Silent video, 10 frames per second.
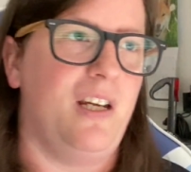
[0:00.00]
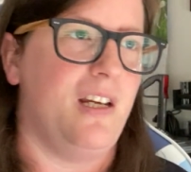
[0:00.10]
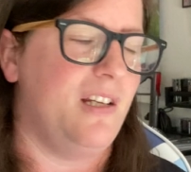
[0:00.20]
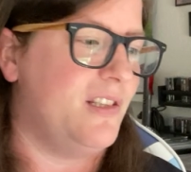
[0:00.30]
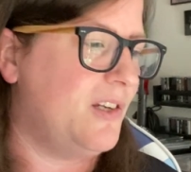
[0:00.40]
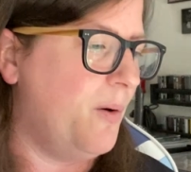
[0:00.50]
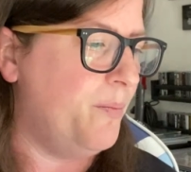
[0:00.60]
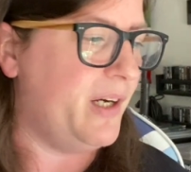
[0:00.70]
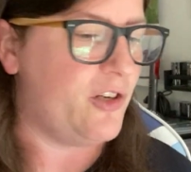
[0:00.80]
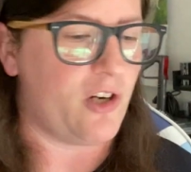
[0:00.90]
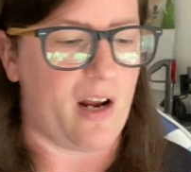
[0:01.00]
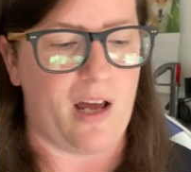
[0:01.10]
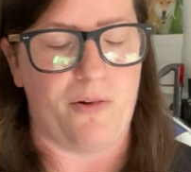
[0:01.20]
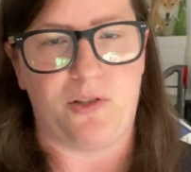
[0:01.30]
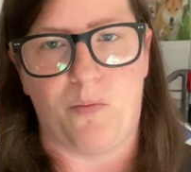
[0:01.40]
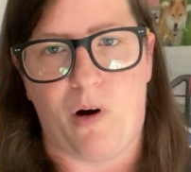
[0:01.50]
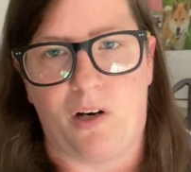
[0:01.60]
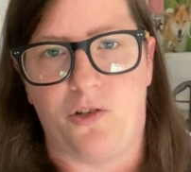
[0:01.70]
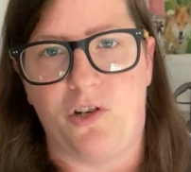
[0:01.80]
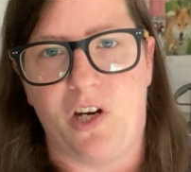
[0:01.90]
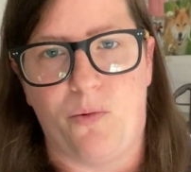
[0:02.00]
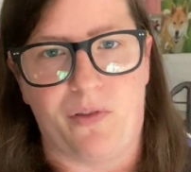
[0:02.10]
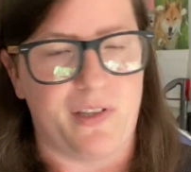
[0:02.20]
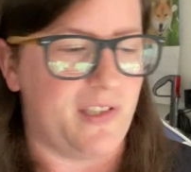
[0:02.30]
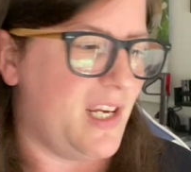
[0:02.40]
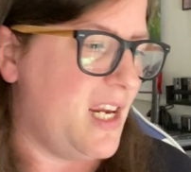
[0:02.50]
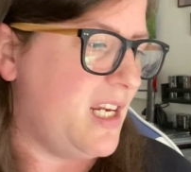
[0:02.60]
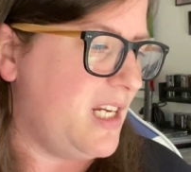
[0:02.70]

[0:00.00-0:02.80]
is a big shout out to Mark G with the C.